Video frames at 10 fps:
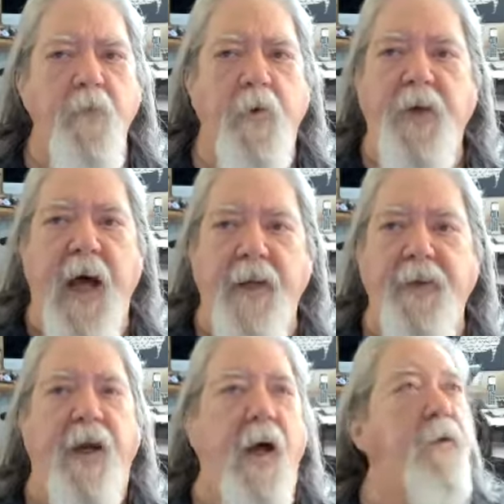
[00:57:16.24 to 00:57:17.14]
You're
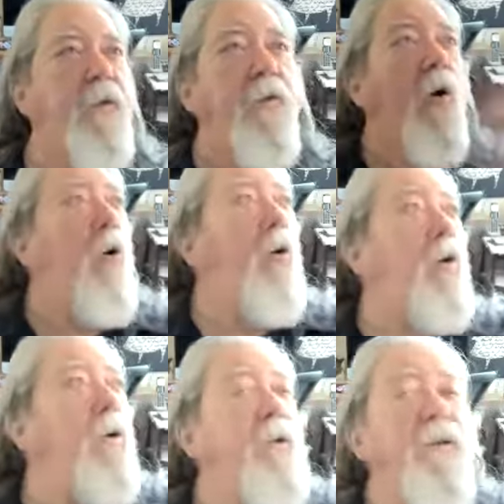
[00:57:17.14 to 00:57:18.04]
not that. You're
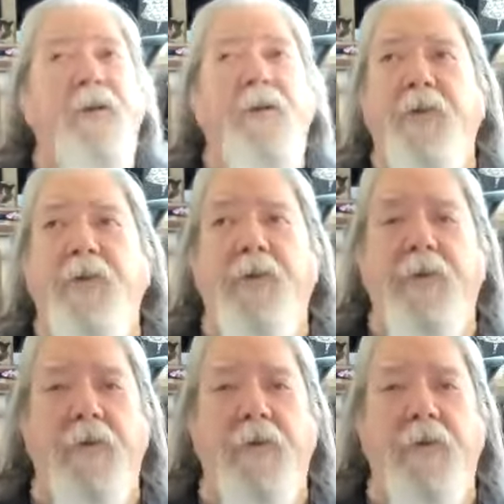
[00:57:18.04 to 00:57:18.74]
all of this.